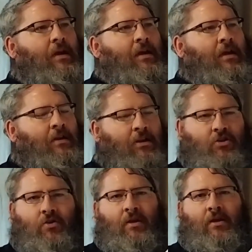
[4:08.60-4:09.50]

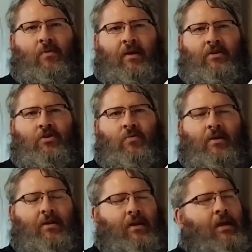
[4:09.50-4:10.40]
initially going into
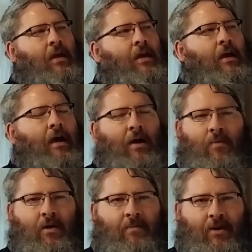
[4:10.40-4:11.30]
it, I
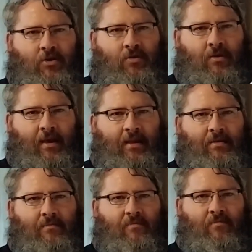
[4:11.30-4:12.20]
wanted to make sure
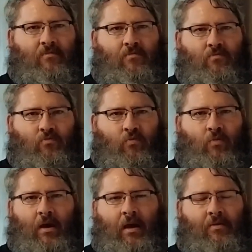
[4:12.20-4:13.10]
that
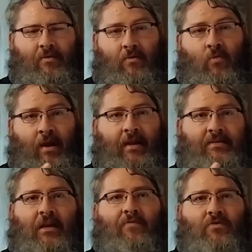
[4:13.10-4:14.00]
the wing
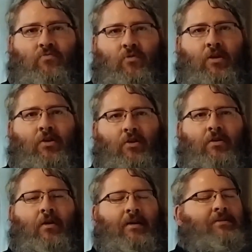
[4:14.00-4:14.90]
itself was really
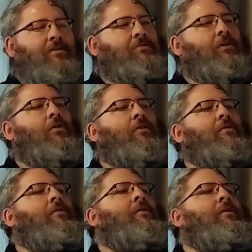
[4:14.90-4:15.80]
good, nice and
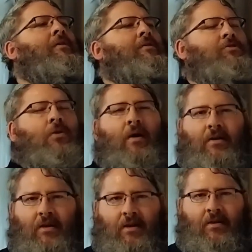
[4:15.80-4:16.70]
solid. So I
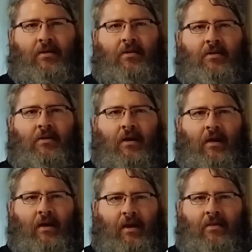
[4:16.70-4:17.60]
did,
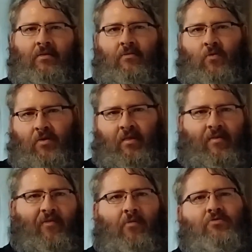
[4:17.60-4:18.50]
within
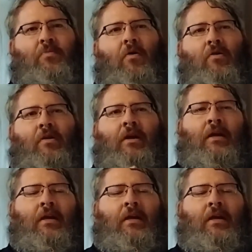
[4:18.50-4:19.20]
the foam spar,